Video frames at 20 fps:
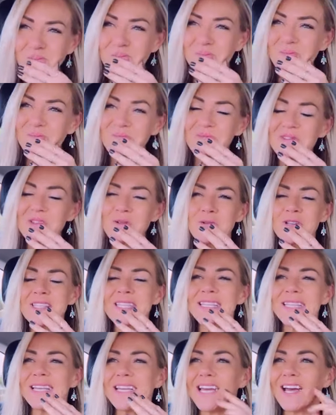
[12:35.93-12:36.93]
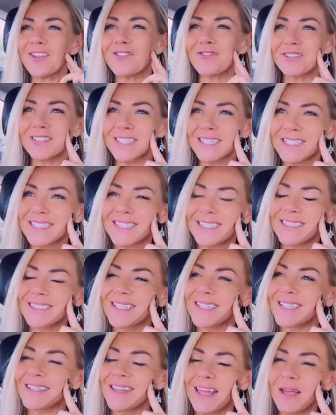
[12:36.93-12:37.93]
I mean, I think like being a
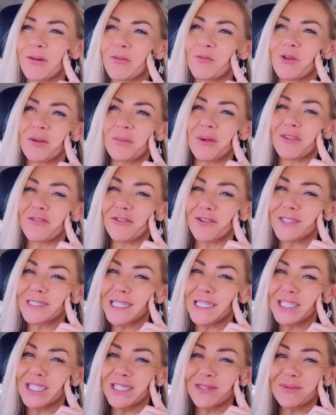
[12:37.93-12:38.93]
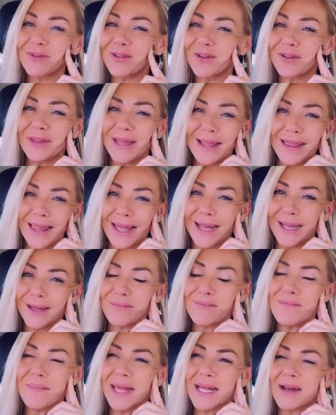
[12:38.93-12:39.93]
combo of working with people one-on-one and getting
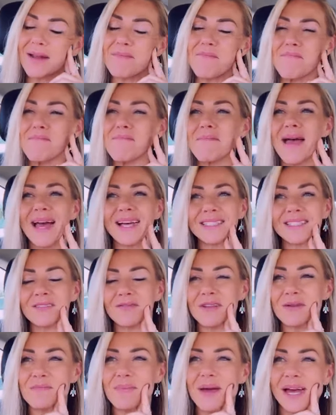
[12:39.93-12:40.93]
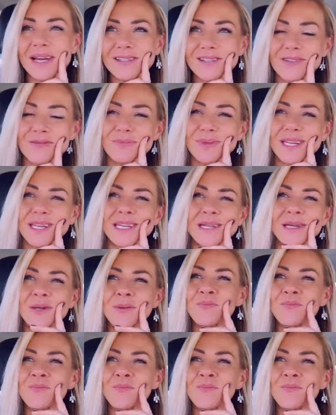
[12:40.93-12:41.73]
really, really deep into their mindsets, and